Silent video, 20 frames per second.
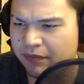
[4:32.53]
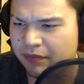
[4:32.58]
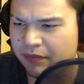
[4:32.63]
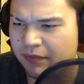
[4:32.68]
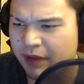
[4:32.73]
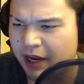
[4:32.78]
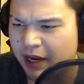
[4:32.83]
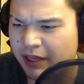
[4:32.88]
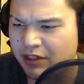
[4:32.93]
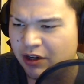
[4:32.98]

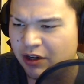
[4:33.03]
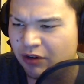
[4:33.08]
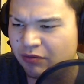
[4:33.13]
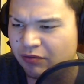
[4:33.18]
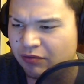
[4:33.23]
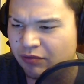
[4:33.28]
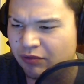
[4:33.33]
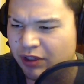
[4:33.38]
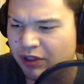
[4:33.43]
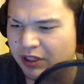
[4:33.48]
don't
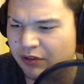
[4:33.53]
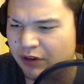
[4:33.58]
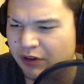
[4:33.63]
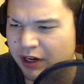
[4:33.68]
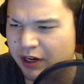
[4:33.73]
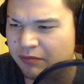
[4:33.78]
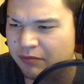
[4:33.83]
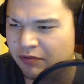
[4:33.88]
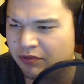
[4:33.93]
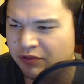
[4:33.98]
really
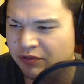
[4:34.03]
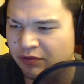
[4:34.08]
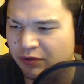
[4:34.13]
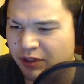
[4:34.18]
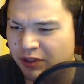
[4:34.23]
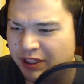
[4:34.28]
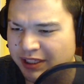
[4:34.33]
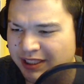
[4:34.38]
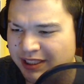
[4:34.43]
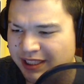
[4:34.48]

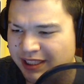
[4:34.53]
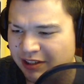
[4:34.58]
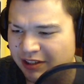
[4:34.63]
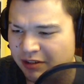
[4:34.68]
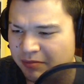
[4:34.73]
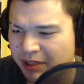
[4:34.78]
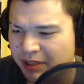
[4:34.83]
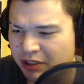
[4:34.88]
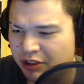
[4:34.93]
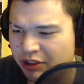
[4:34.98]
really see her
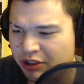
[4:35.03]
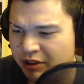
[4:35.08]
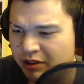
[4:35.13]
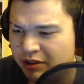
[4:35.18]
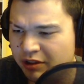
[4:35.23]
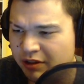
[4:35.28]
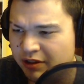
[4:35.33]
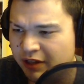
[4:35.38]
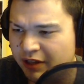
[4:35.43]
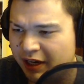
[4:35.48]
much
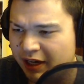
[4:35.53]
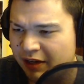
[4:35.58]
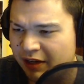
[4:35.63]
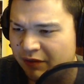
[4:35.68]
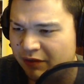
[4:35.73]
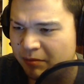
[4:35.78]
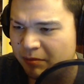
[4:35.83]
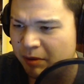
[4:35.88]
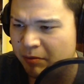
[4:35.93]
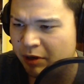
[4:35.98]
that I can
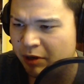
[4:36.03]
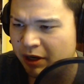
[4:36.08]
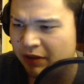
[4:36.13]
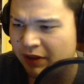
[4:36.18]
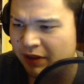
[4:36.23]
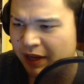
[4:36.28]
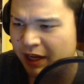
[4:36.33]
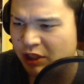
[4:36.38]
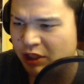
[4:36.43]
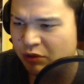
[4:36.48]
remember in
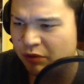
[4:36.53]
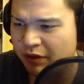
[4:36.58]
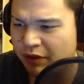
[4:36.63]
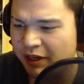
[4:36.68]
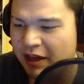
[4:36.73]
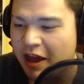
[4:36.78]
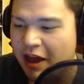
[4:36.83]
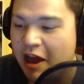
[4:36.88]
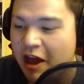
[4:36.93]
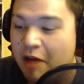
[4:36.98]
the actual thing.
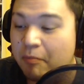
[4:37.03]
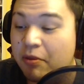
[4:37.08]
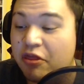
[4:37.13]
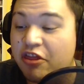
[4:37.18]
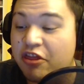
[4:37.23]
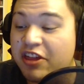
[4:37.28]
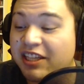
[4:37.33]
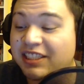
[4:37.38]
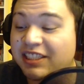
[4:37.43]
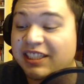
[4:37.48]
But
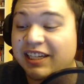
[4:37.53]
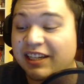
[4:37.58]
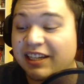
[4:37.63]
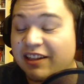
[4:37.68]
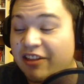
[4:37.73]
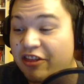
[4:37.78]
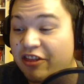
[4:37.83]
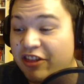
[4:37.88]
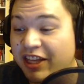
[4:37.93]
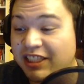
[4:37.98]
this scene
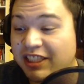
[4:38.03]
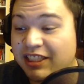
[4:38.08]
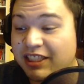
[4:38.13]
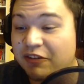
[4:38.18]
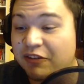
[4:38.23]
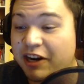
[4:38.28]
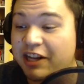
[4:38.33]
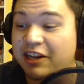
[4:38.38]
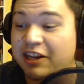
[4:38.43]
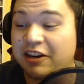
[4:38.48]

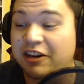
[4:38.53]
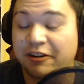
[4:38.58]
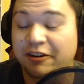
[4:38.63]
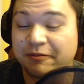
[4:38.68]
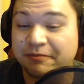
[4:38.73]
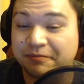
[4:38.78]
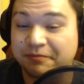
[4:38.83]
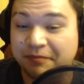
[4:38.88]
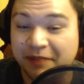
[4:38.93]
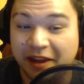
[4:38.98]
right here
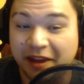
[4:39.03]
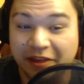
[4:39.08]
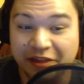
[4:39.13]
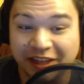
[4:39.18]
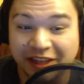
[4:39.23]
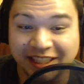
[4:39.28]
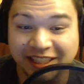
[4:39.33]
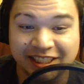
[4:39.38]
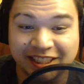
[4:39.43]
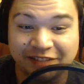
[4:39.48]

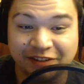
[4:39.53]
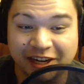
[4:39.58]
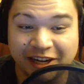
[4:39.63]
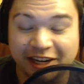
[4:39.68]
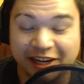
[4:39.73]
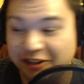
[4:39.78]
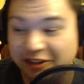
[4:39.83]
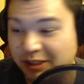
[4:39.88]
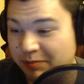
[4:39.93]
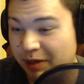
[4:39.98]

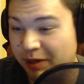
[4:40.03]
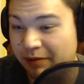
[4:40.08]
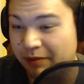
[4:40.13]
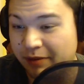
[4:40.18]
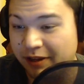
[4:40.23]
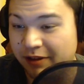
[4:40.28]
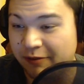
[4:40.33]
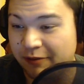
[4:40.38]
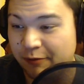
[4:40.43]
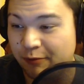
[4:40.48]
is
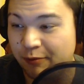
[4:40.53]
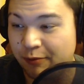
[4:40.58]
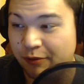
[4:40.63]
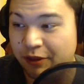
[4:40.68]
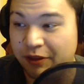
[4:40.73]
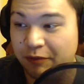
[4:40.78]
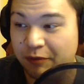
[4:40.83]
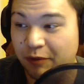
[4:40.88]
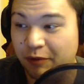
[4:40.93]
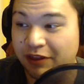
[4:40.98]
probably
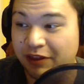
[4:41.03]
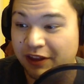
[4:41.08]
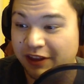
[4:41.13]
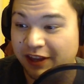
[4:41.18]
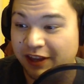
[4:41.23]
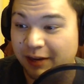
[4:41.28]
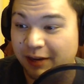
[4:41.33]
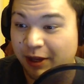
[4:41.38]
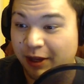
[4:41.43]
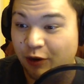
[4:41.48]
the one thing
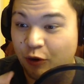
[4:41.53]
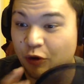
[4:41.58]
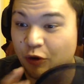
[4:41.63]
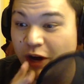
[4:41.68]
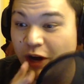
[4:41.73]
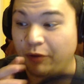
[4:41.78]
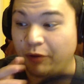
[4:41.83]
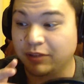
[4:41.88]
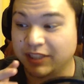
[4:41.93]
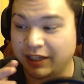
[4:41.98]
that I
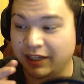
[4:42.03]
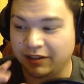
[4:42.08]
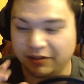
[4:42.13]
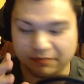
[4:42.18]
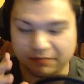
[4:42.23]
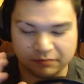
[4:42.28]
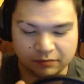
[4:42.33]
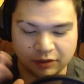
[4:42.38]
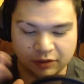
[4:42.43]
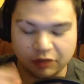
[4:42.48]
was like,
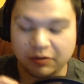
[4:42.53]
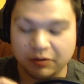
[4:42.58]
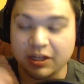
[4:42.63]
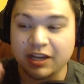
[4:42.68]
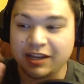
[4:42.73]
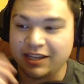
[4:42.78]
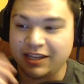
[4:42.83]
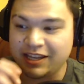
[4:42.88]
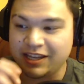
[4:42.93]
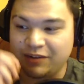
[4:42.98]
you know,
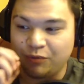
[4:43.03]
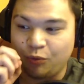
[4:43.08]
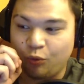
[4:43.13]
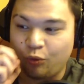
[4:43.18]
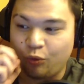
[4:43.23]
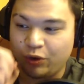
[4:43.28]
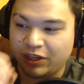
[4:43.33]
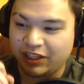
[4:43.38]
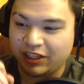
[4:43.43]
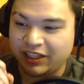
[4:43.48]
getting
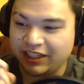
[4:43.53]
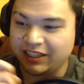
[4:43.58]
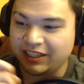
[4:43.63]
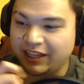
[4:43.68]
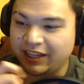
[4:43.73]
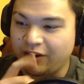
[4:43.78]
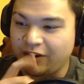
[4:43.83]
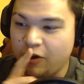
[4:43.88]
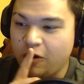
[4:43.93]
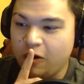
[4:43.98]
really
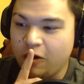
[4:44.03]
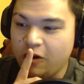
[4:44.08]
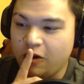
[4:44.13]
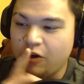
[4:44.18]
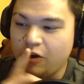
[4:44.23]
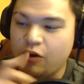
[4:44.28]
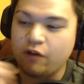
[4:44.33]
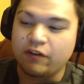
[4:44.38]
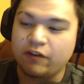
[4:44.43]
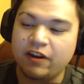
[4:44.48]
like
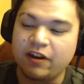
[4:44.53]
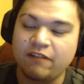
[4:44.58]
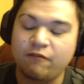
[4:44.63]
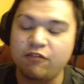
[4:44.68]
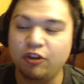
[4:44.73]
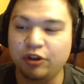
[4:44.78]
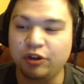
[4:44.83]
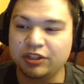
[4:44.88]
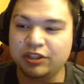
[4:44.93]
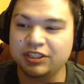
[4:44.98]
over. It
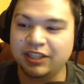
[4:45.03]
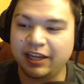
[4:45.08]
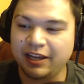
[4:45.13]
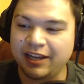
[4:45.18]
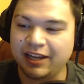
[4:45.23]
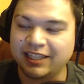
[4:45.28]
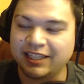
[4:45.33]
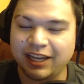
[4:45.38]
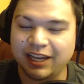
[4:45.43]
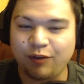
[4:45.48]
looks like
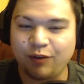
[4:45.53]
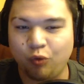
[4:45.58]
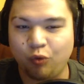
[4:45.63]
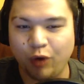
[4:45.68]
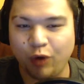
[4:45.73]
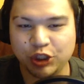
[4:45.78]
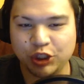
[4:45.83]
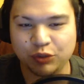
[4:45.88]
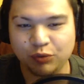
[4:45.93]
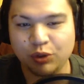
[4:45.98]
it's like
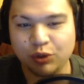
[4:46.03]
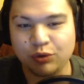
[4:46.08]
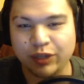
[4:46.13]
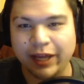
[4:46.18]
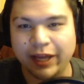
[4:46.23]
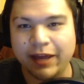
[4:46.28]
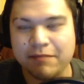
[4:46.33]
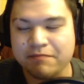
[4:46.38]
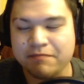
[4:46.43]
Russian roulette,